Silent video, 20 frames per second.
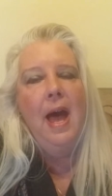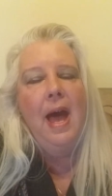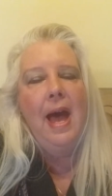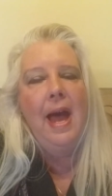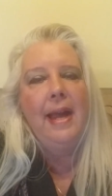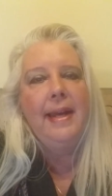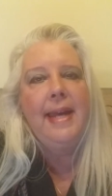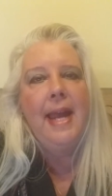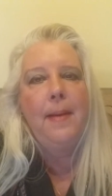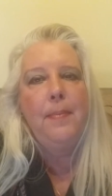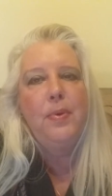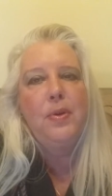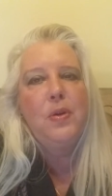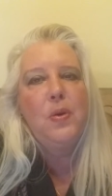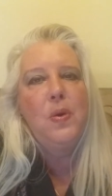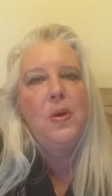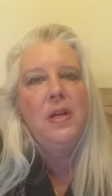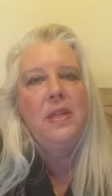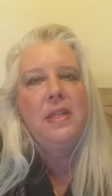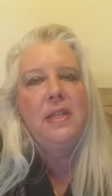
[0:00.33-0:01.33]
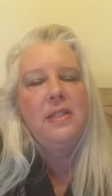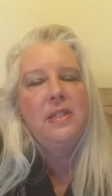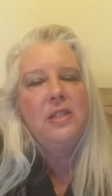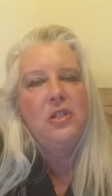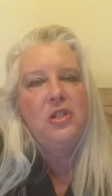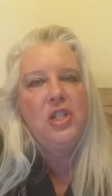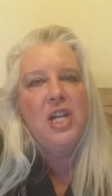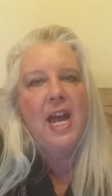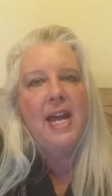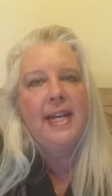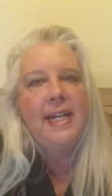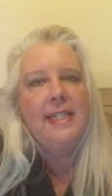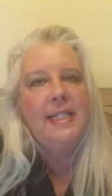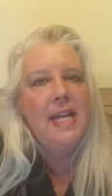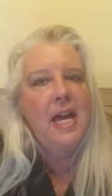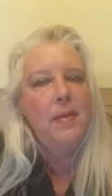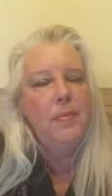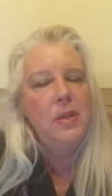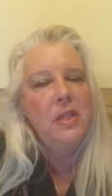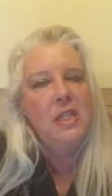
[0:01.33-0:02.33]
Hi Capricorn, this is Jackie
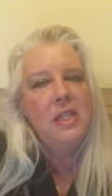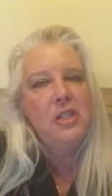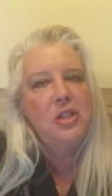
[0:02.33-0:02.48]
Tomlin.